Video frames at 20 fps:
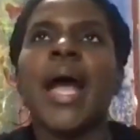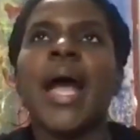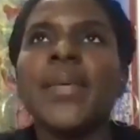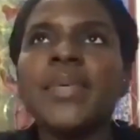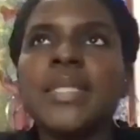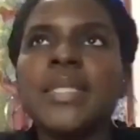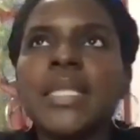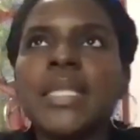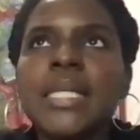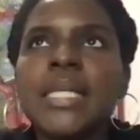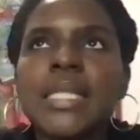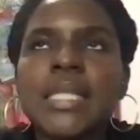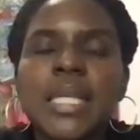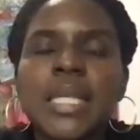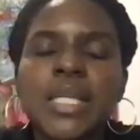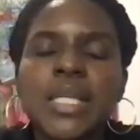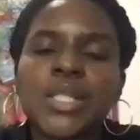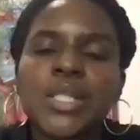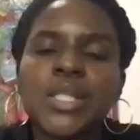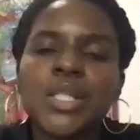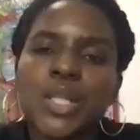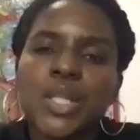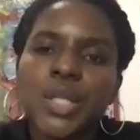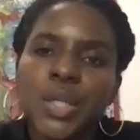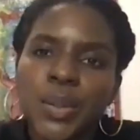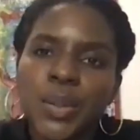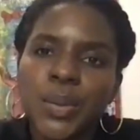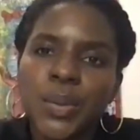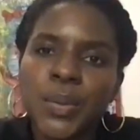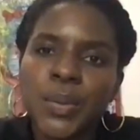I was listening
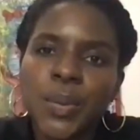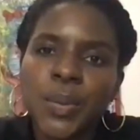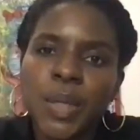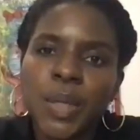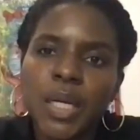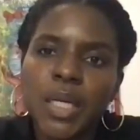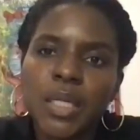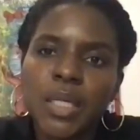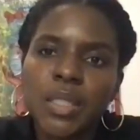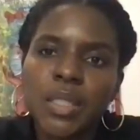to